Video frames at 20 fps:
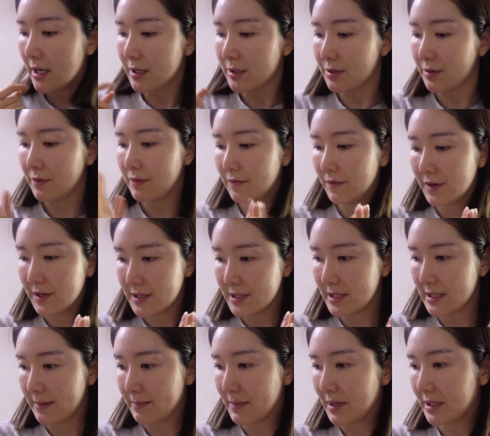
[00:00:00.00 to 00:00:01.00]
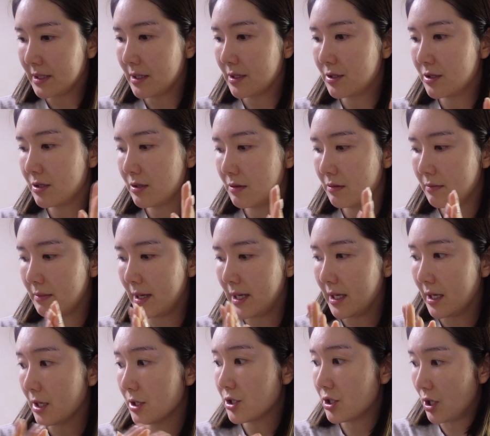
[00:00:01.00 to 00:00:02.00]
So first, I'm gonna do
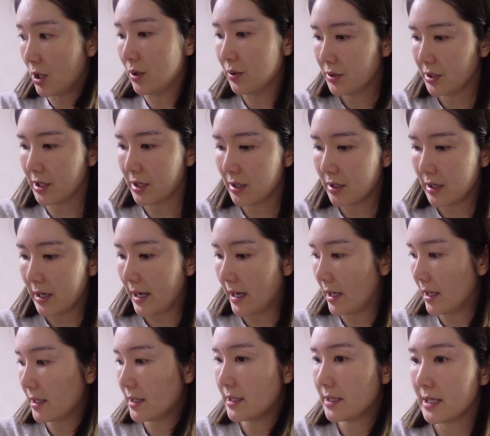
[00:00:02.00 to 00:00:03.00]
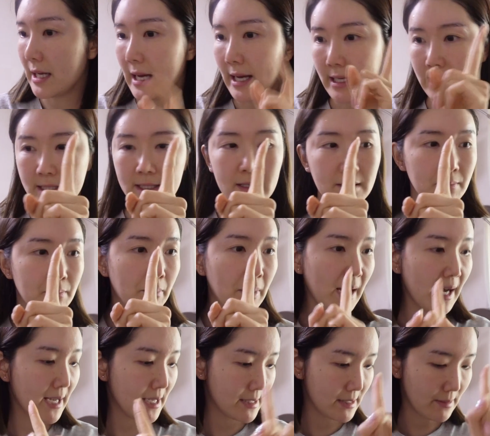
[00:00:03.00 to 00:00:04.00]
my toner, and I did
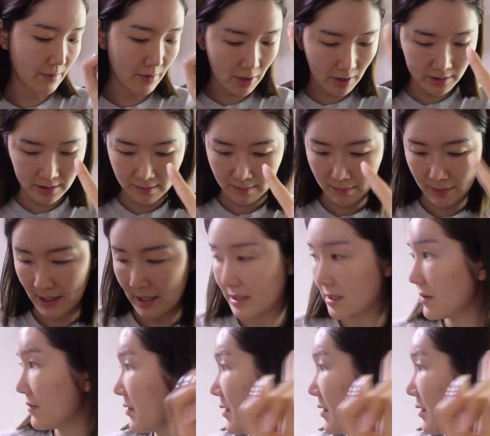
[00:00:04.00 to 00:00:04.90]
buy some cotton pads